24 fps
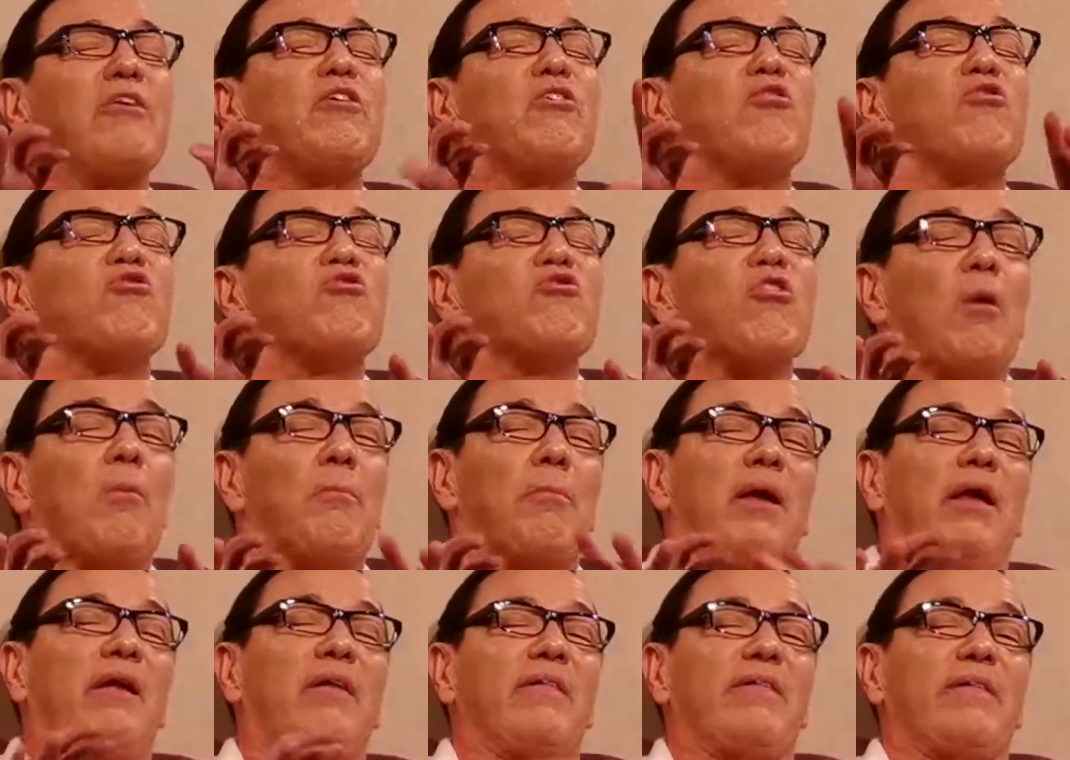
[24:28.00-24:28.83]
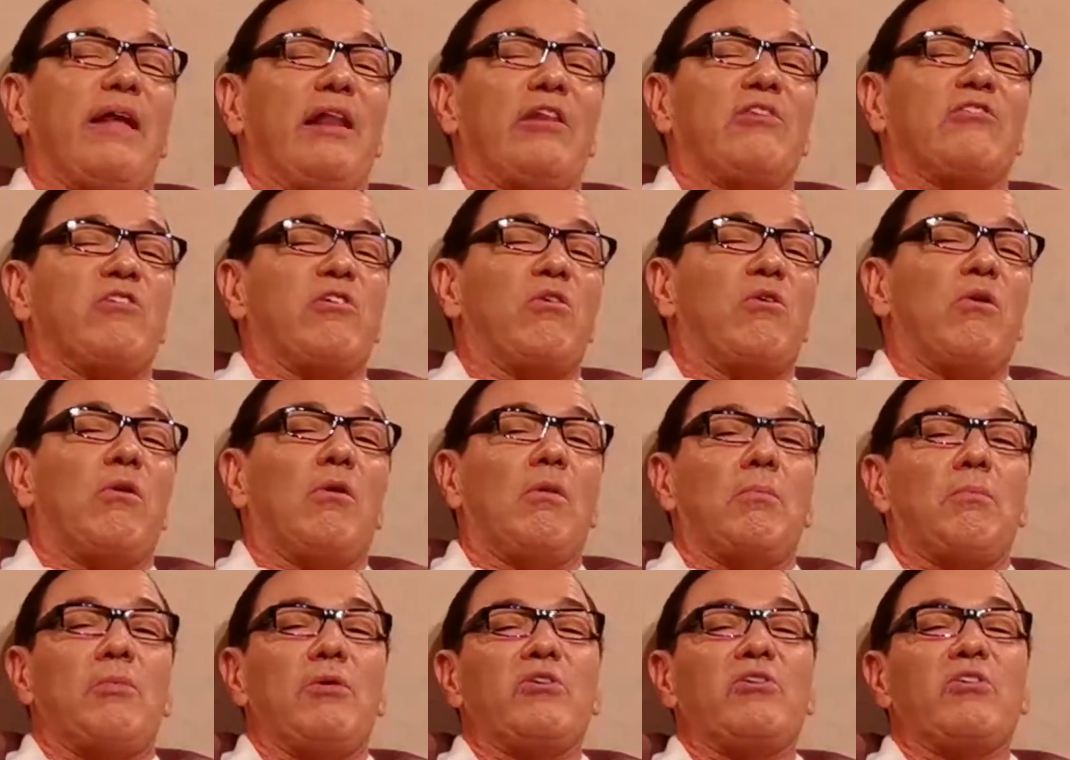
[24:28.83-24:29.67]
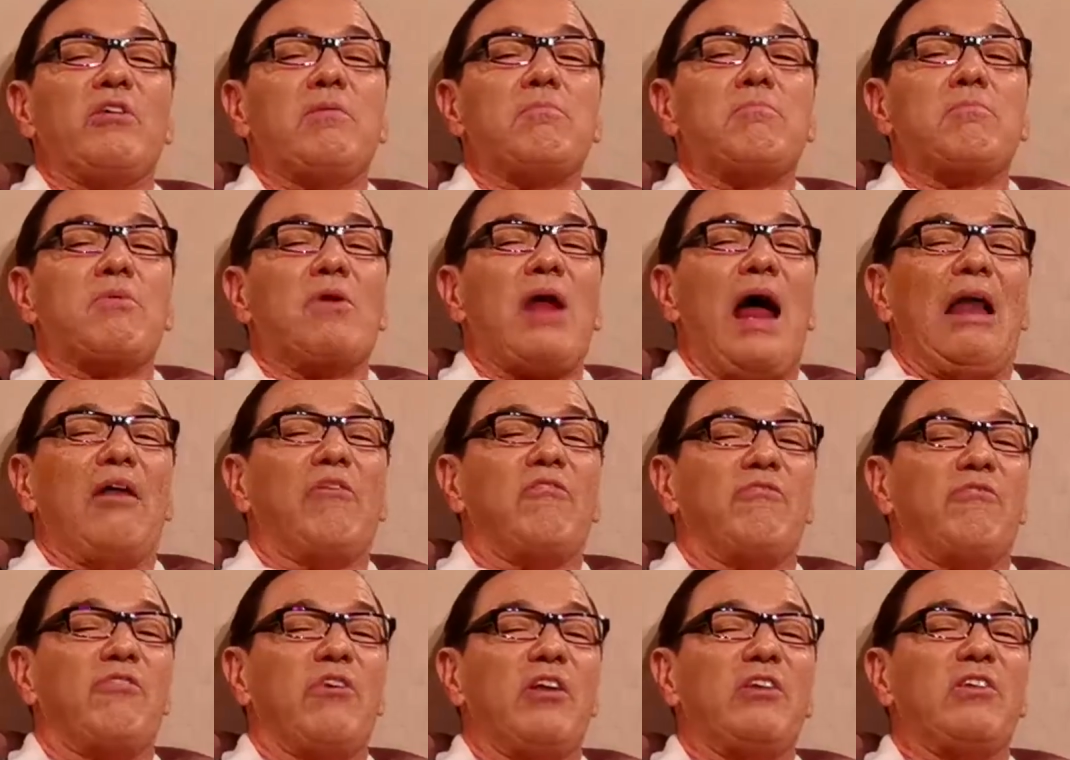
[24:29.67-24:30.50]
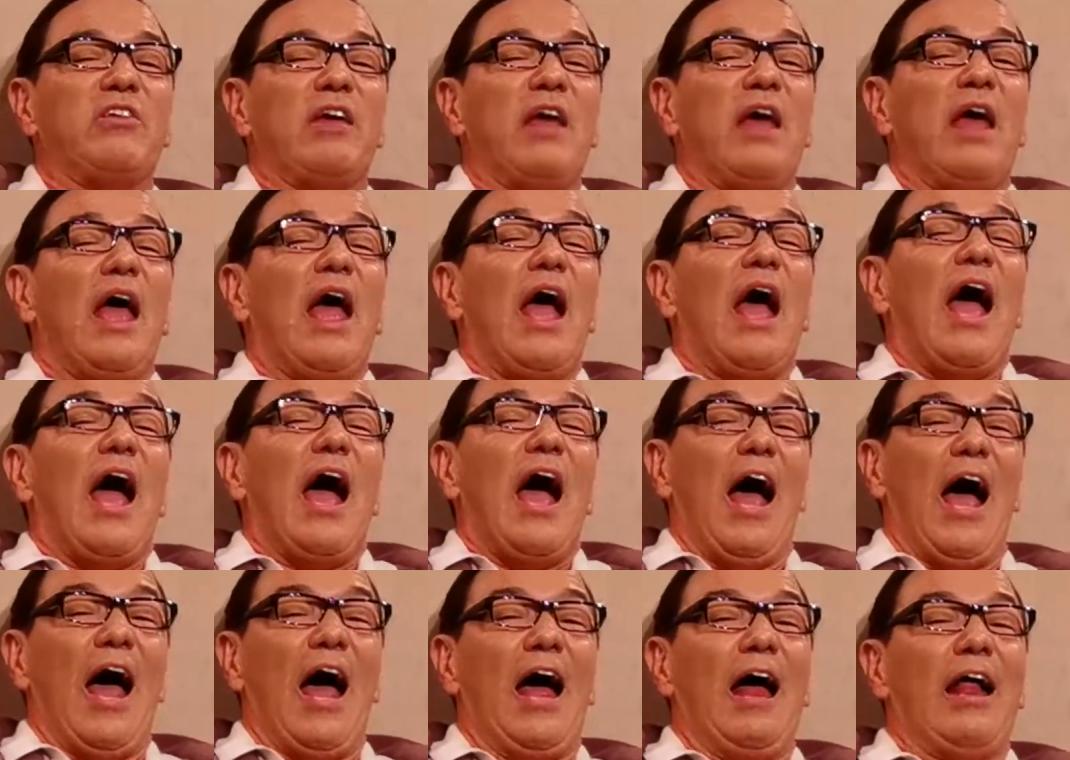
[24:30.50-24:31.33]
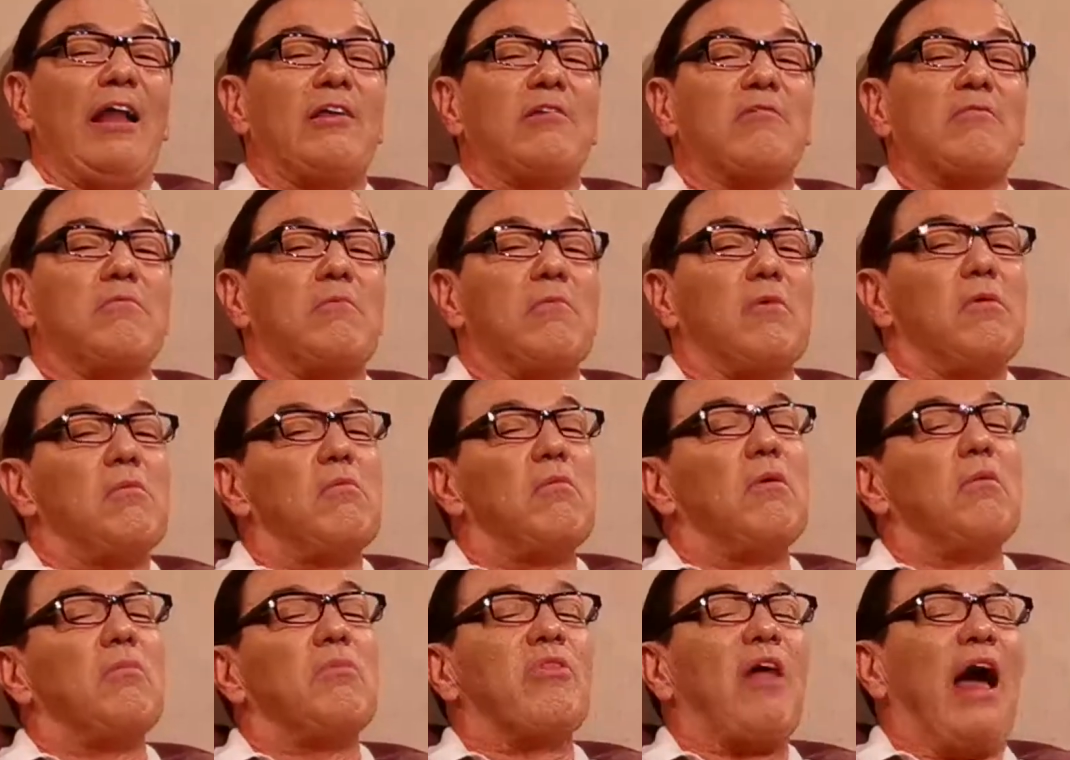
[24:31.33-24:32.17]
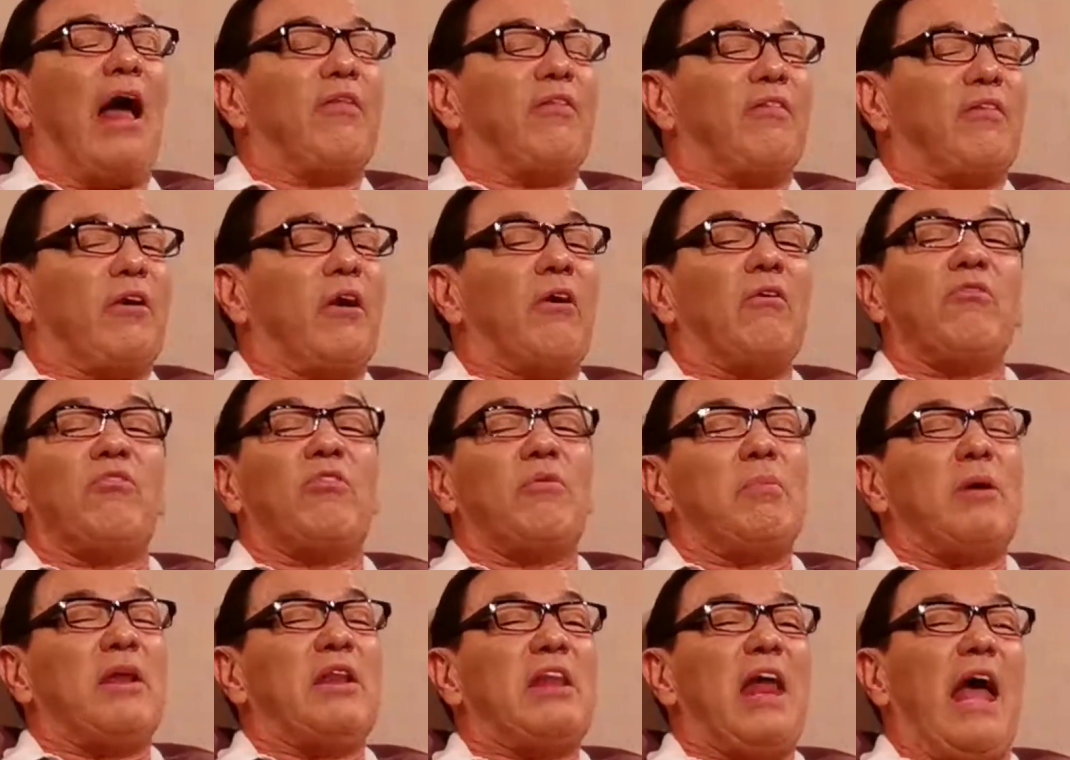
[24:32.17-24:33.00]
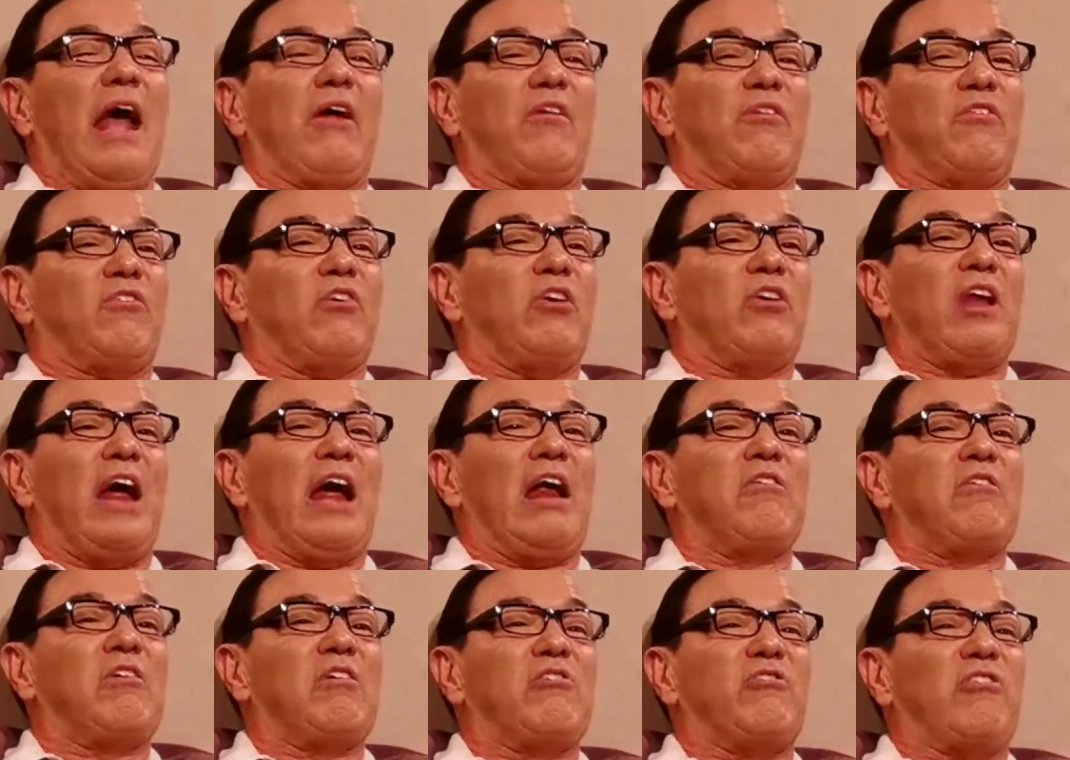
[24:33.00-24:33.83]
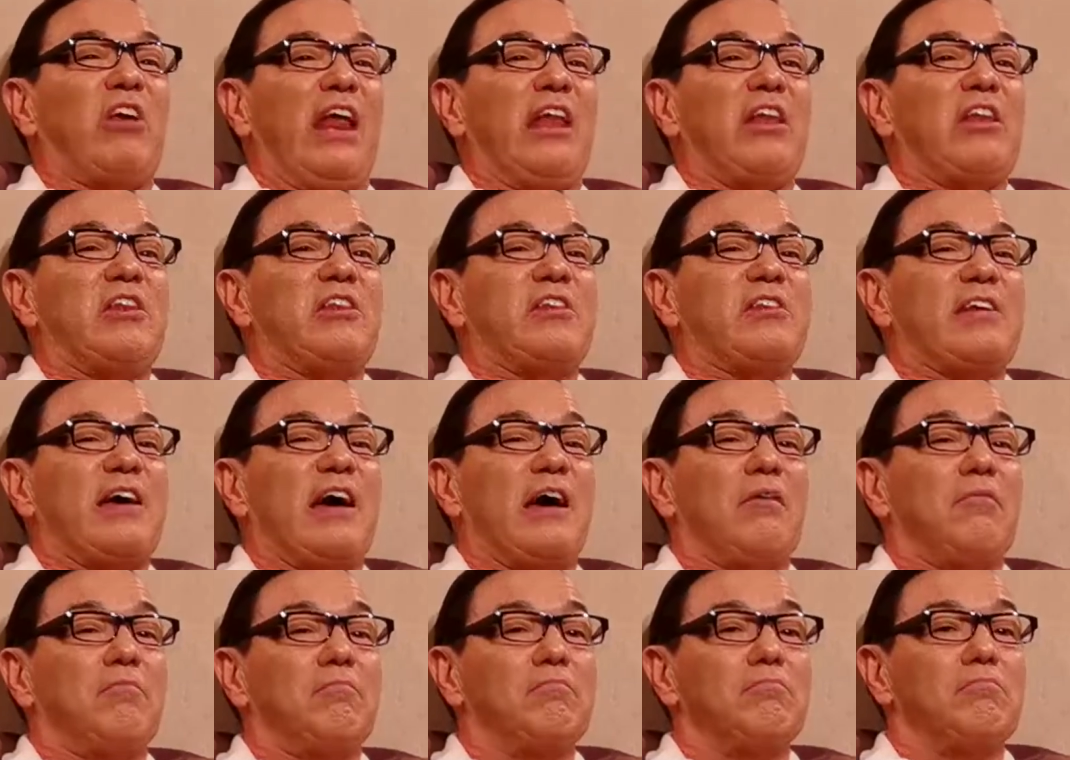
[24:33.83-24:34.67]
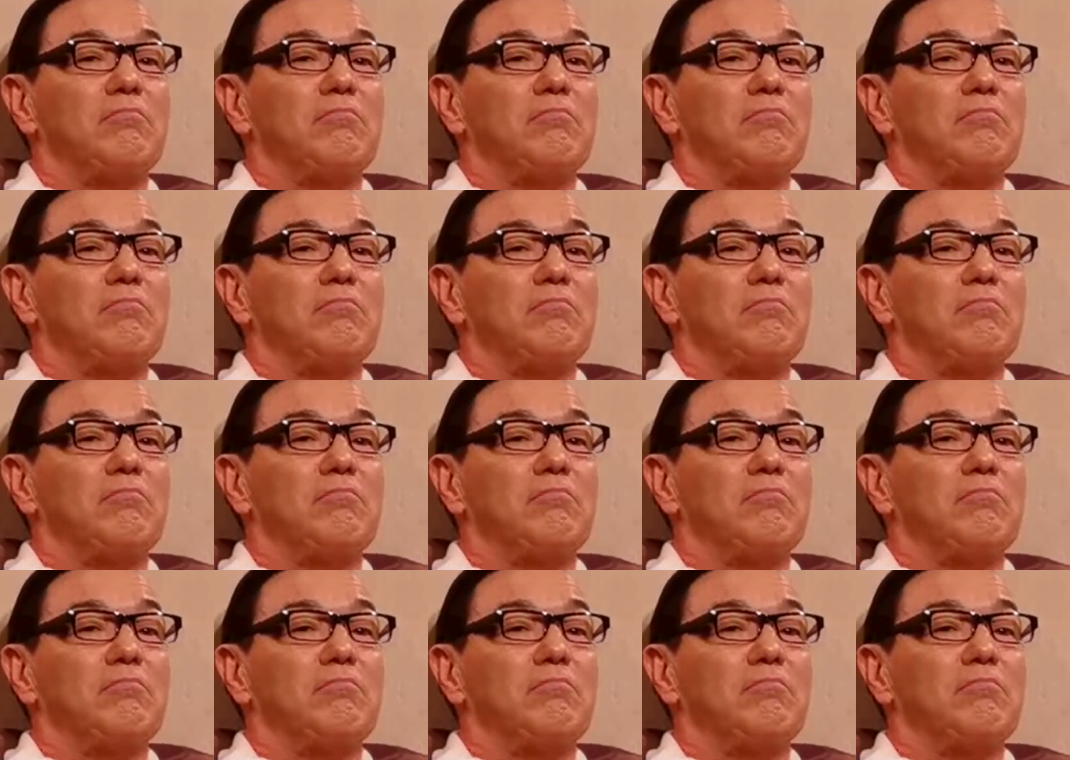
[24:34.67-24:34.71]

shopping centre opened in Bradford, and that's going to be next on our agenda.